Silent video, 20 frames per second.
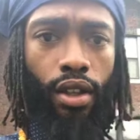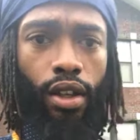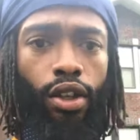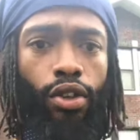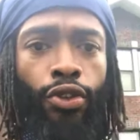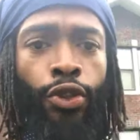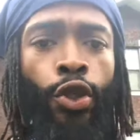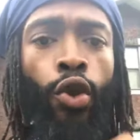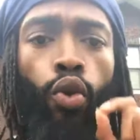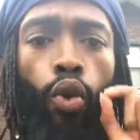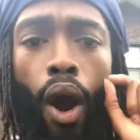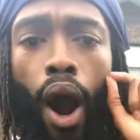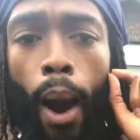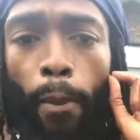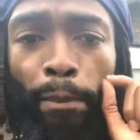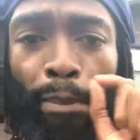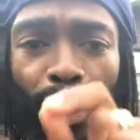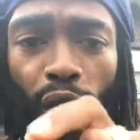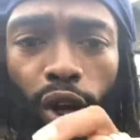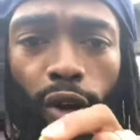You are
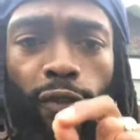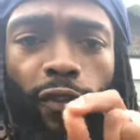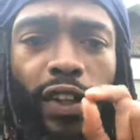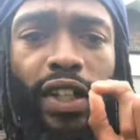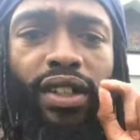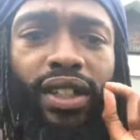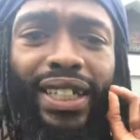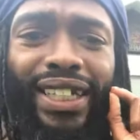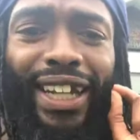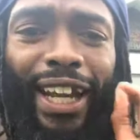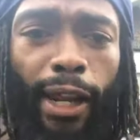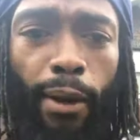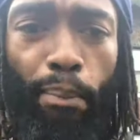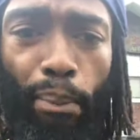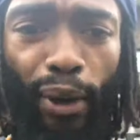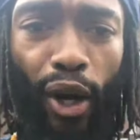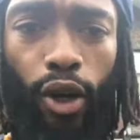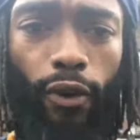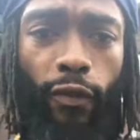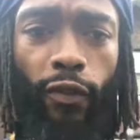perfectly
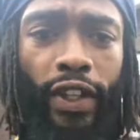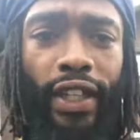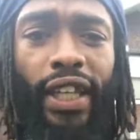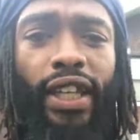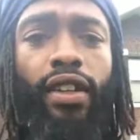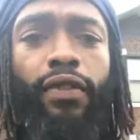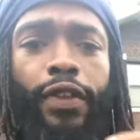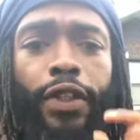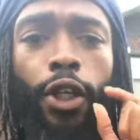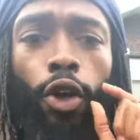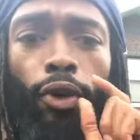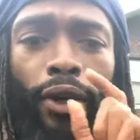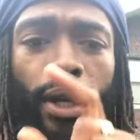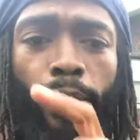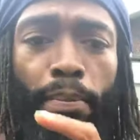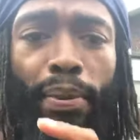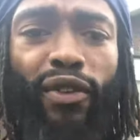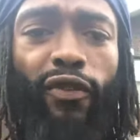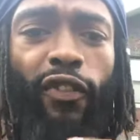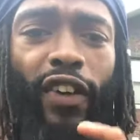imperfect. Even your
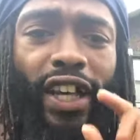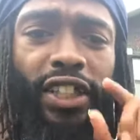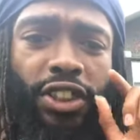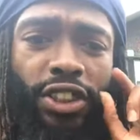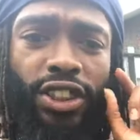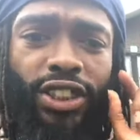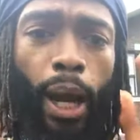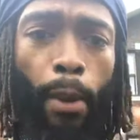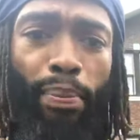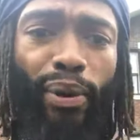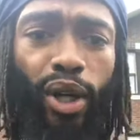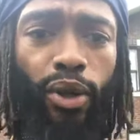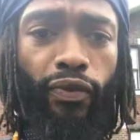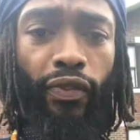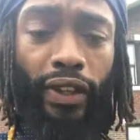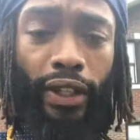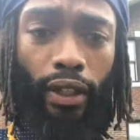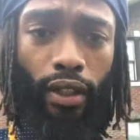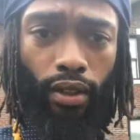imperfections are perfect.